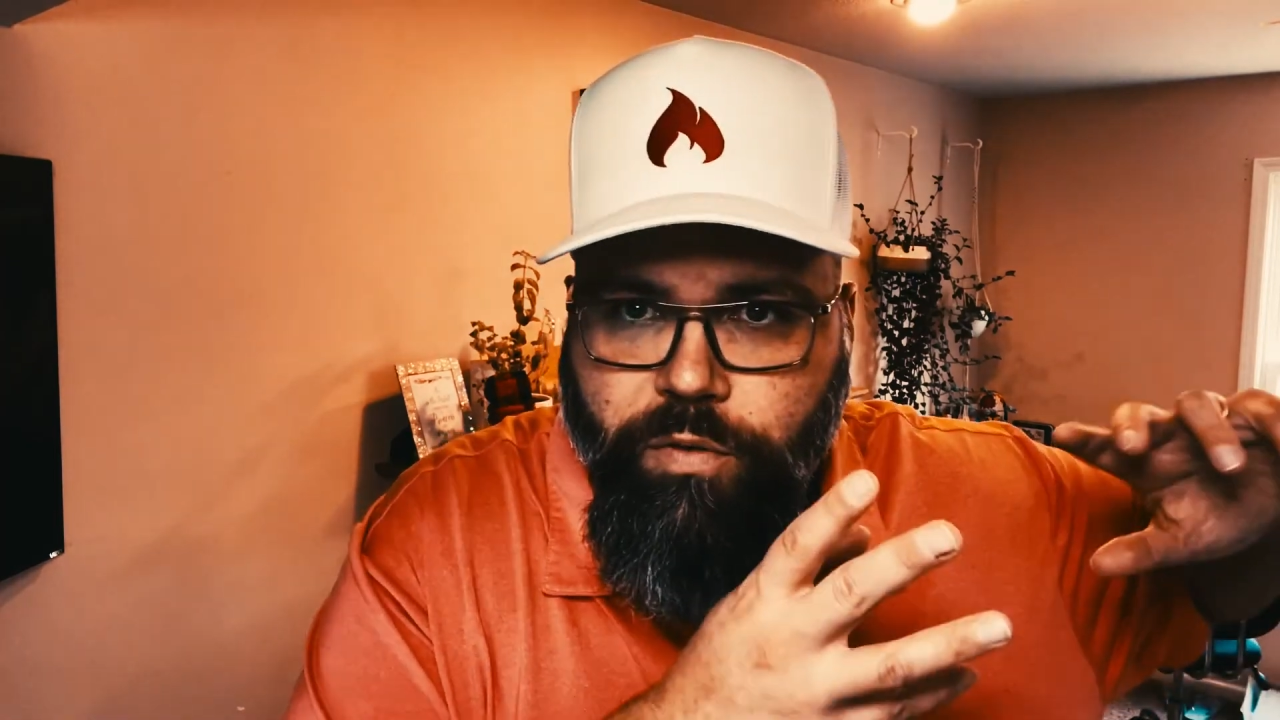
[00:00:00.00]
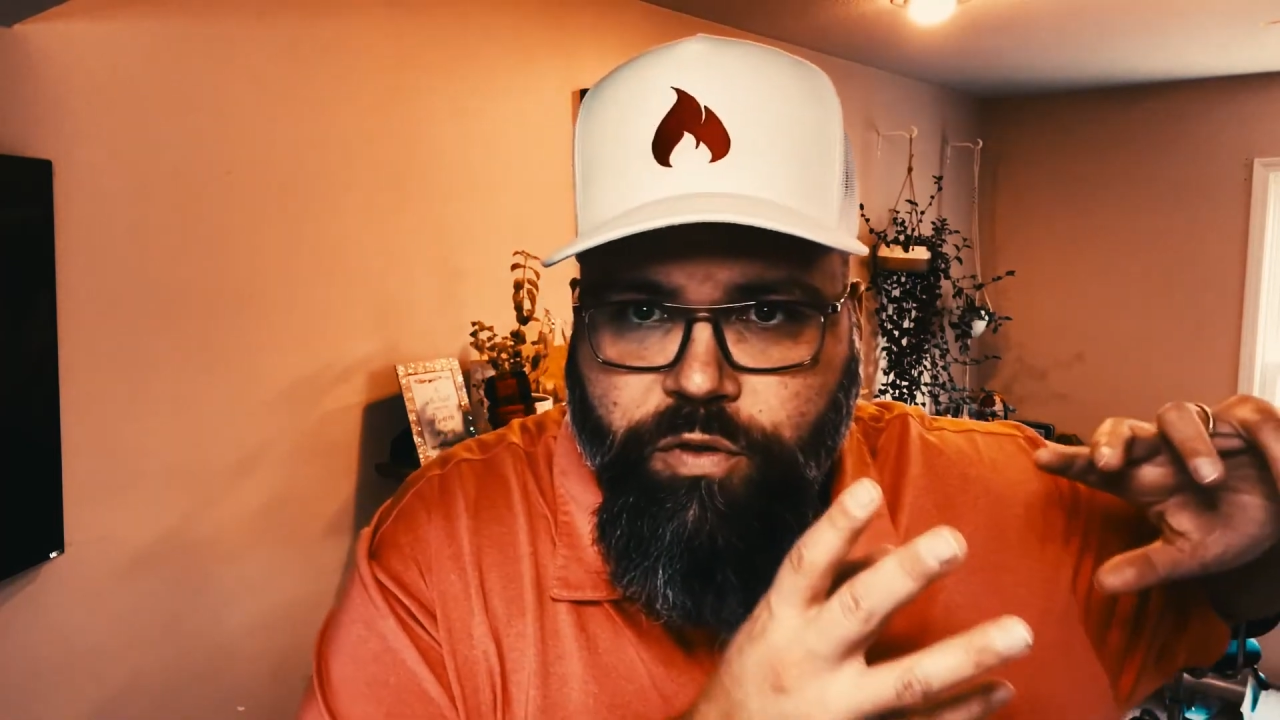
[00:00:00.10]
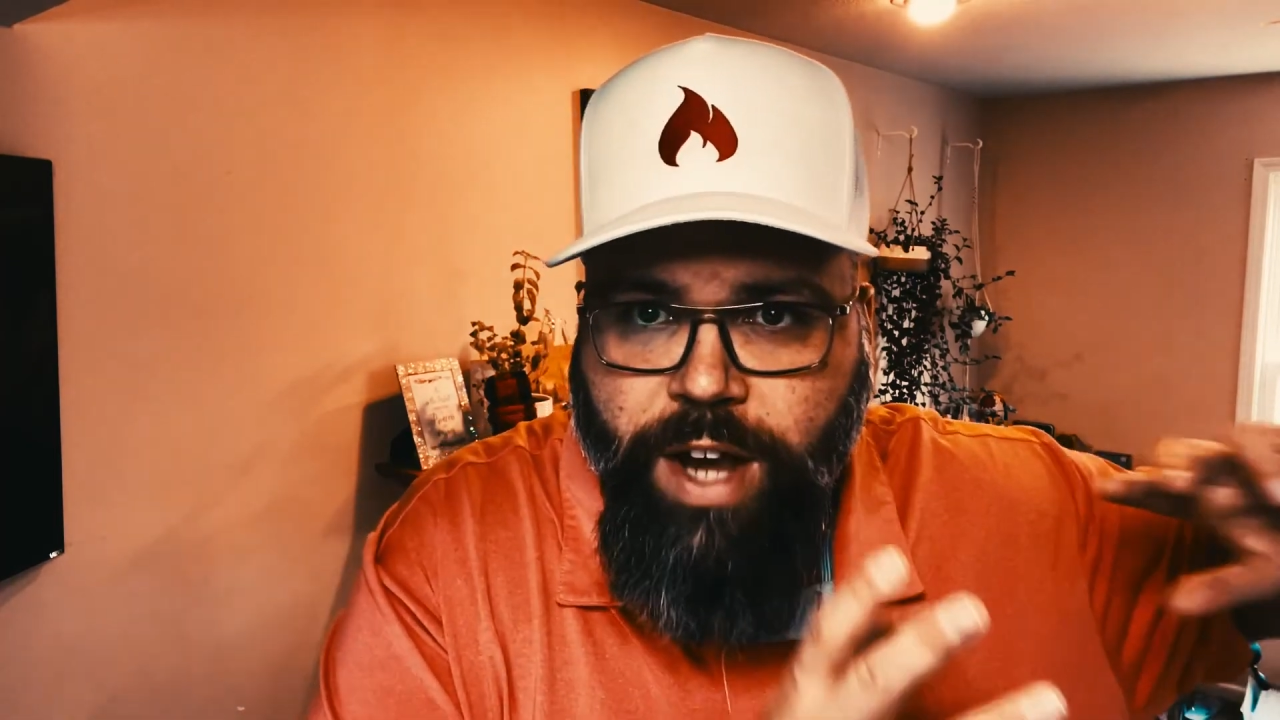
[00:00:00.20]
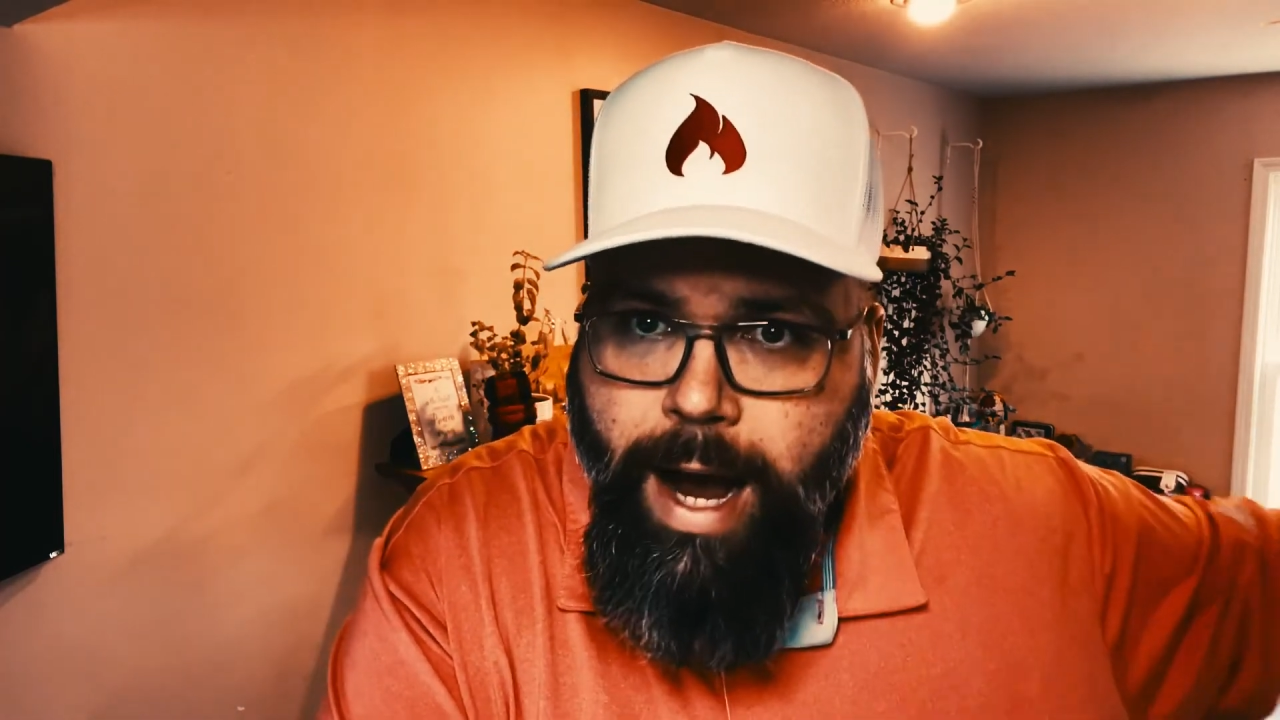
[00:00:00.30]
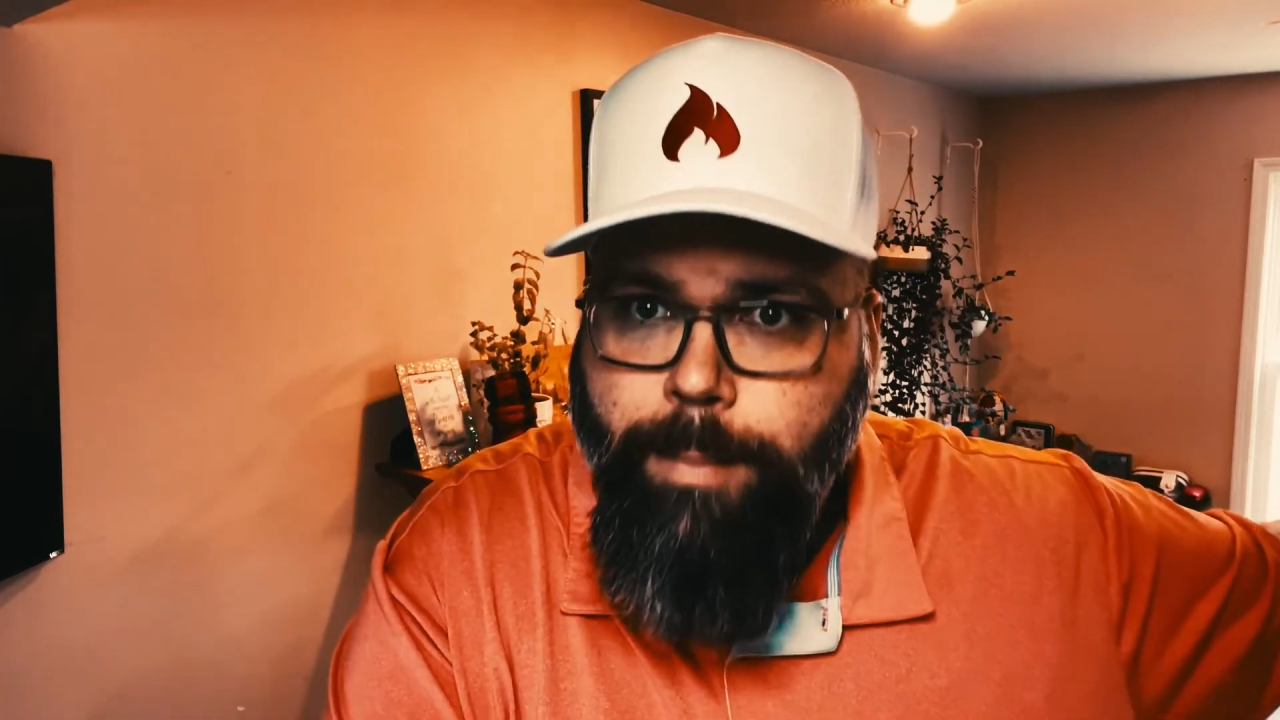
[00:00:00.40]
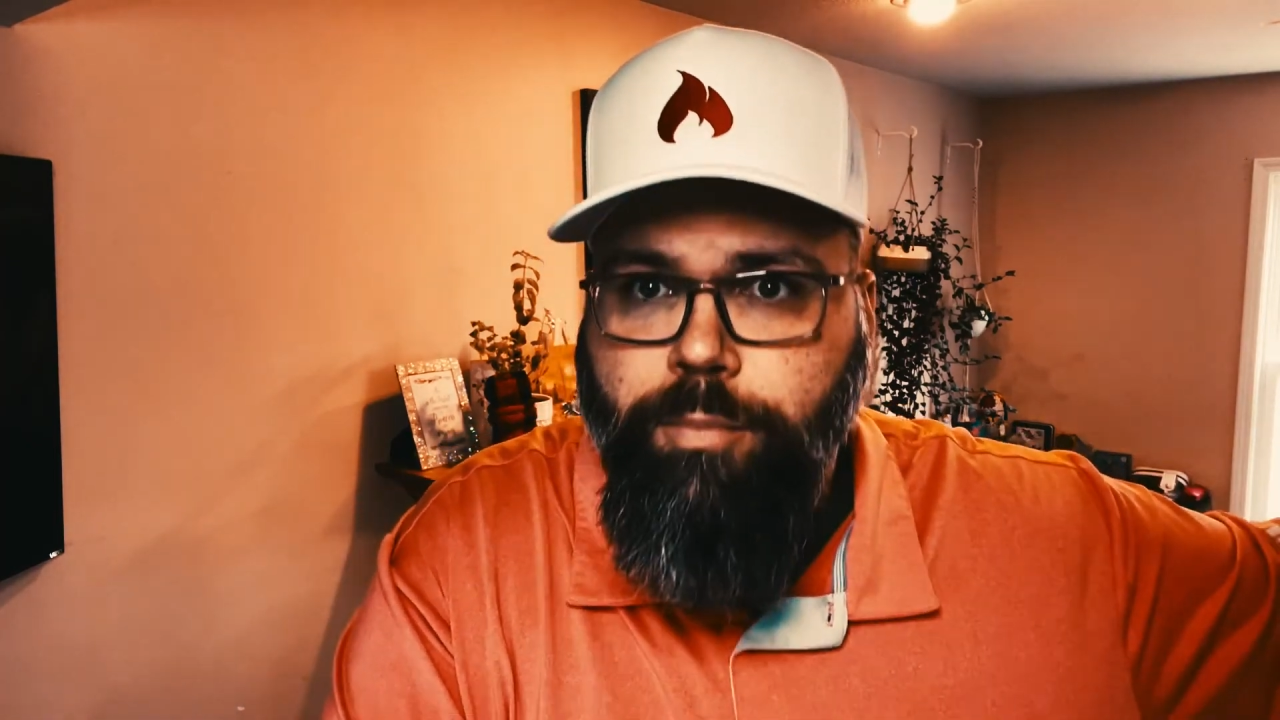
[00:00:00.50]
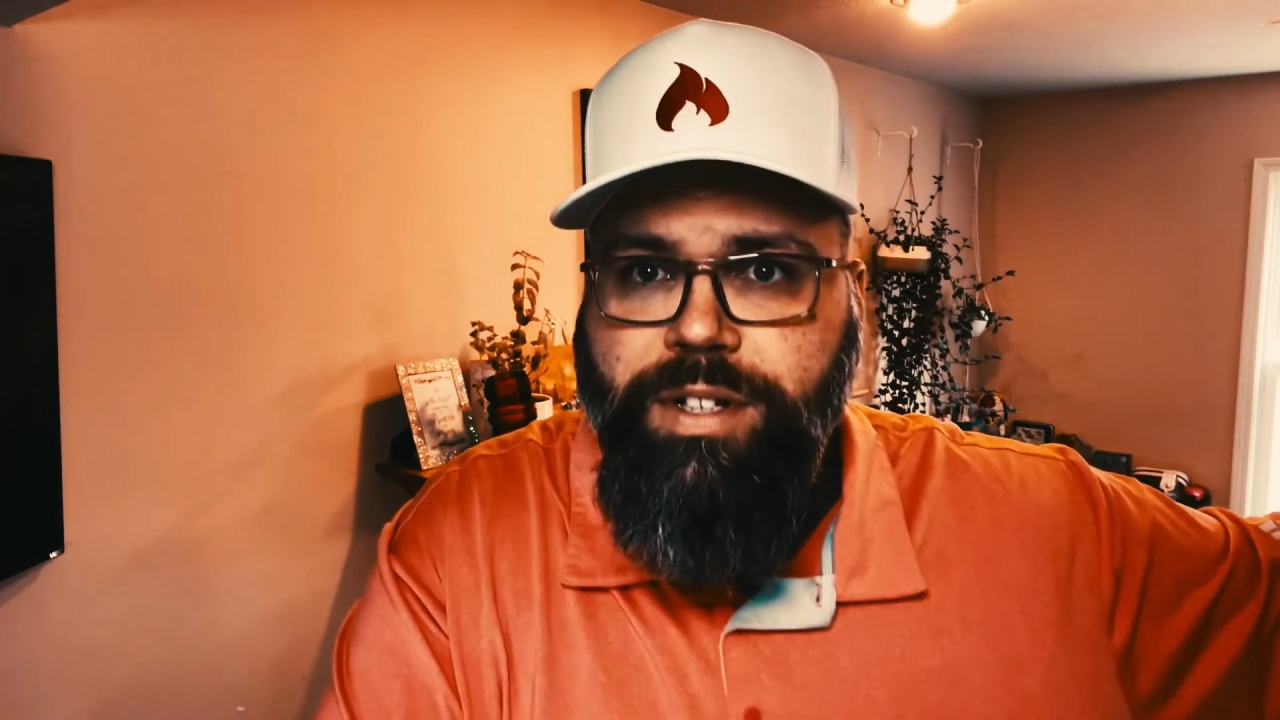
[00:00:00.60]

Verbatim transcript: top